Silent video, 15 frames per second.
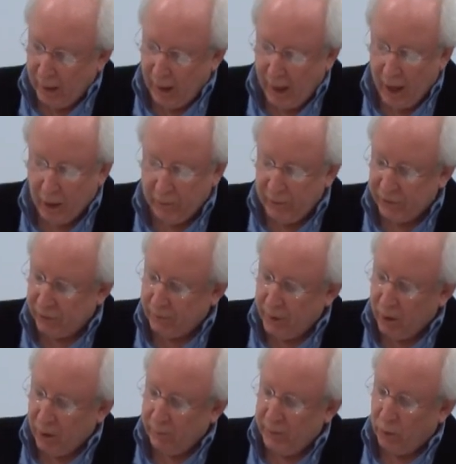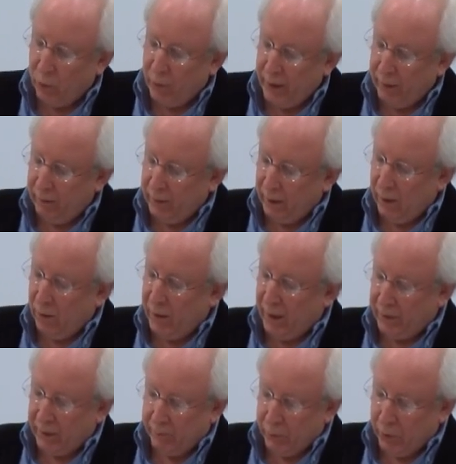out of his apartment window,
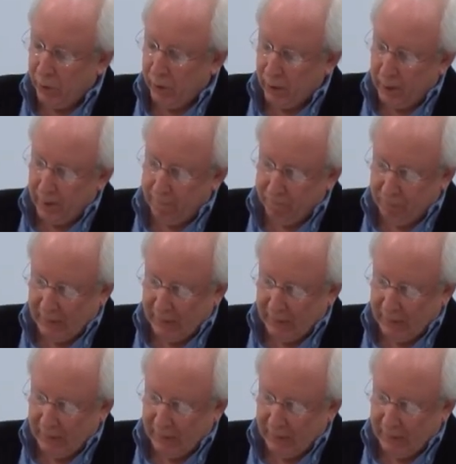and the book,